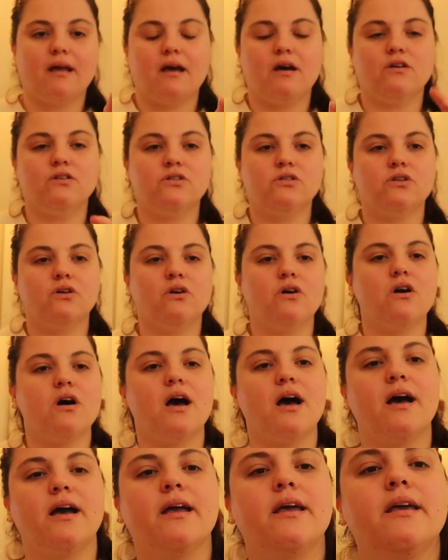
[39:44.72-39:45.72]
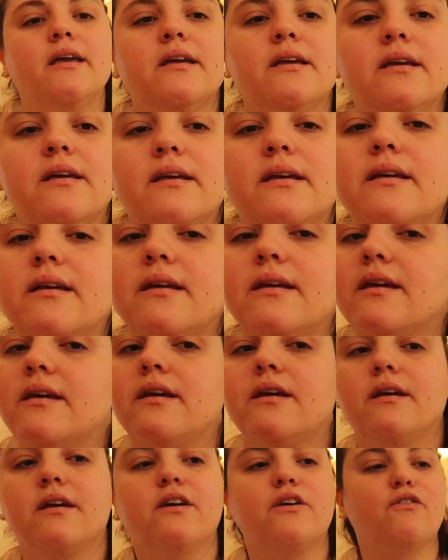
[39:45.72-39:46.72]
Also, I
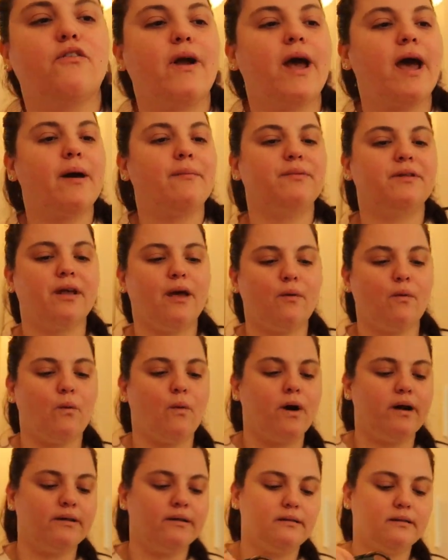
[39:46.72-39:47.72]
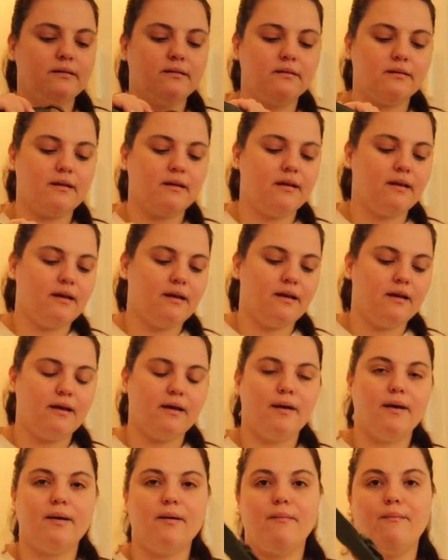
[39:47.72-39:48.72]
grabbed a one
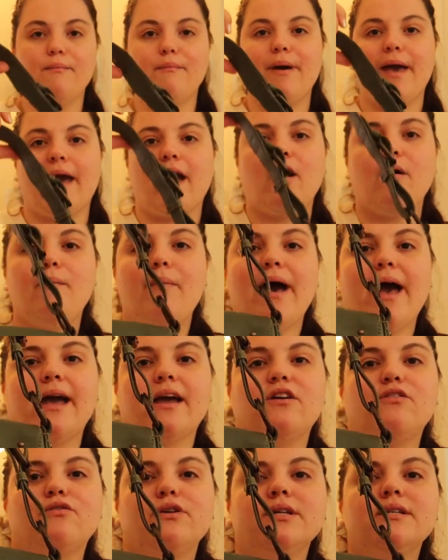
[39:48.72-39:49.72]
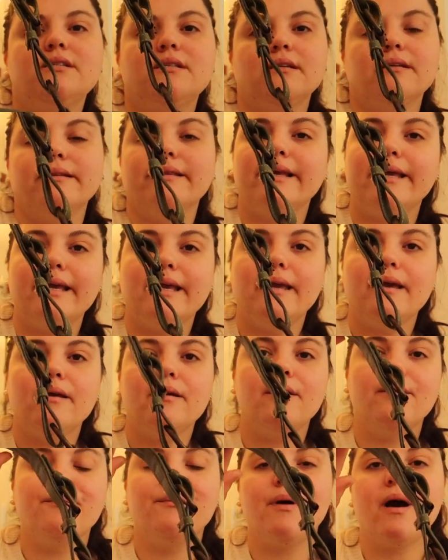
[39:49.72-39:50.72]
mango bag recently.
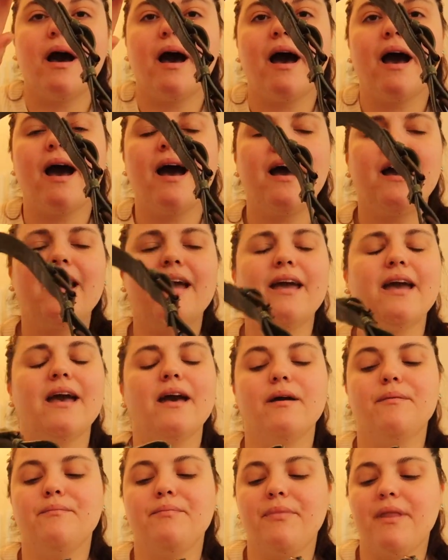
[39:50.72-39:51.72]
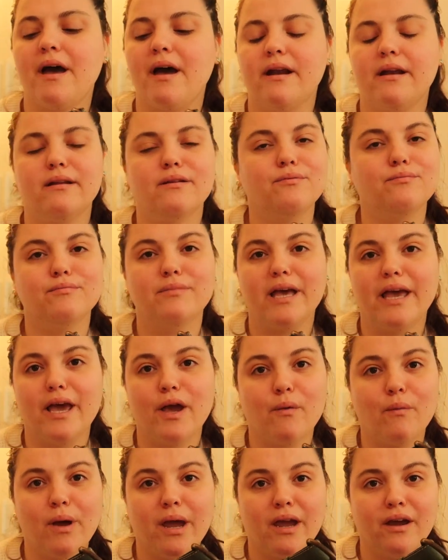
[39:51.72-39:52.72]
I am not
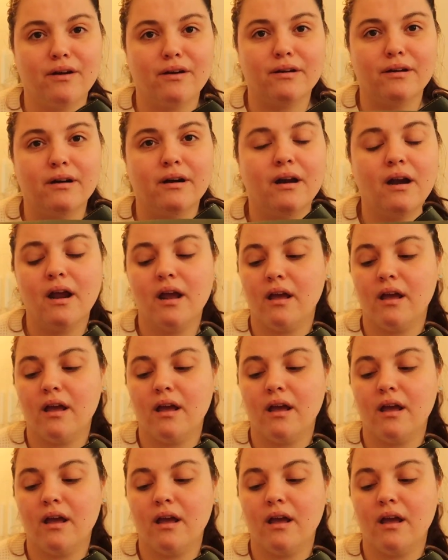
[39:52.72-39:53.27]
aware